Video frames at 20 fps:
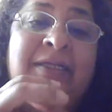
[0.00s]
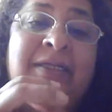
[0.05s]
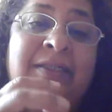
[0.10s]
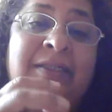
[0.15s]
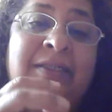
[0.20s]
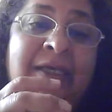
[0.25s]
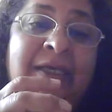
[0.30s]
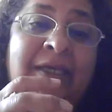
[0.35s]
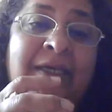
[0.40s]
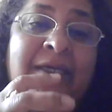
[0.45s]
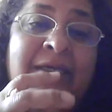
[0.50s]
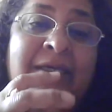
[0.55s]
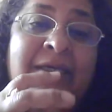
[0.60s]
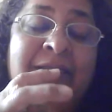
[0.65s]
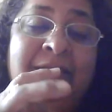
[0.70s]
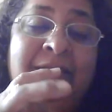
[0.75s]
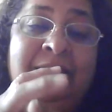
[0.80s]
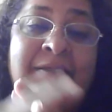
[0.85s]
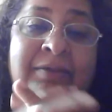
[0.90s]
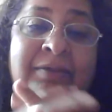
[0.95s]

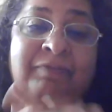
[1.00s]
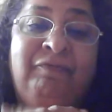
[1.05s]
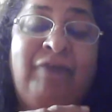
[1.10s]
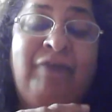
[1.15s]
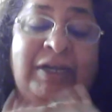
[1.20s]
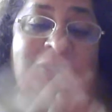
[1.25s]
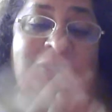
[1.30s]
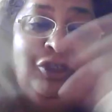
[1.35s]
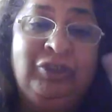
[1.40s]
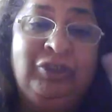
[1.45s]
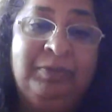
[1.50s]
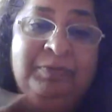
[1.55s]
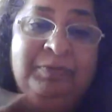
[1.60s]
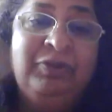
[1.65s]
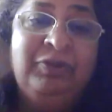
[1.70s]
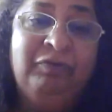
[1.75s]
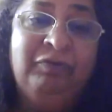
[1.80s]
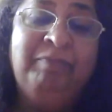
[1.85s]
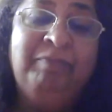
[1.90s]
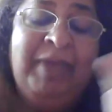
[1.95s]
the
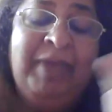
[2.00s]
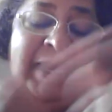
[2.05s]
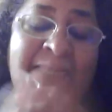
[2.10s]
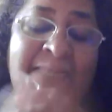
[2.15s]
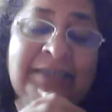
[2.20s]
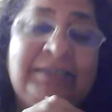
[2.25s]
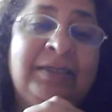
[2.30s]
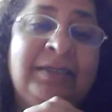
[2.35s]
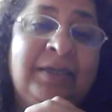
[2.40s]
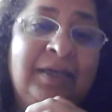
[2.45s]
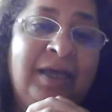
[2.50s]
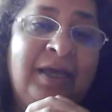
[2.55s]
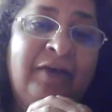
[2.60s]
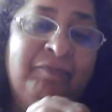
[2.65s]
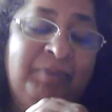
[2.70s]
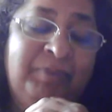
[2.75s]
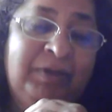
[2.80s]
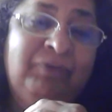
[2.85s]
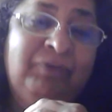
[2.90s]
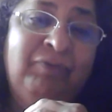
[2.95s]
friendships you've made
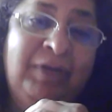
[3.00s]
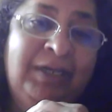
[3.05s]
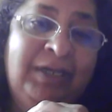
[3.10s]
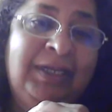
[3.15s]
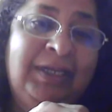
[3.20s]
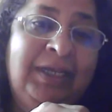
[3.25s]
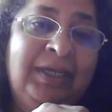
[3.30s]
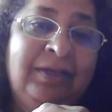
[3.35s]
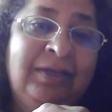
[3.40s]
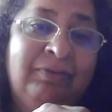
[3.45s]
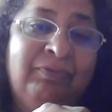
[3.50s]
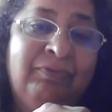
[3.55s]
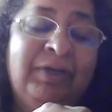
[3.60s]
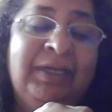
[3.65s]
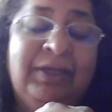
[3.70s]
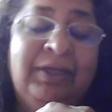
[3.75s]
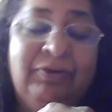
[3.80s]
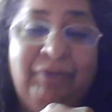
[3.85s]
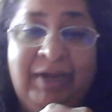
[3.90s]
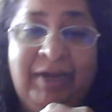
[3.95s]
have been really,
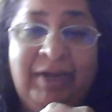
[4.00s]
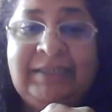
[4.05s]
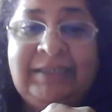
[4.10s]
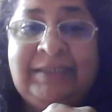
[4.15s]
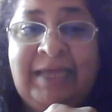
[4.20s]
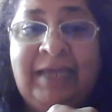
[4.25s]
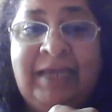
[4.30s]
really great.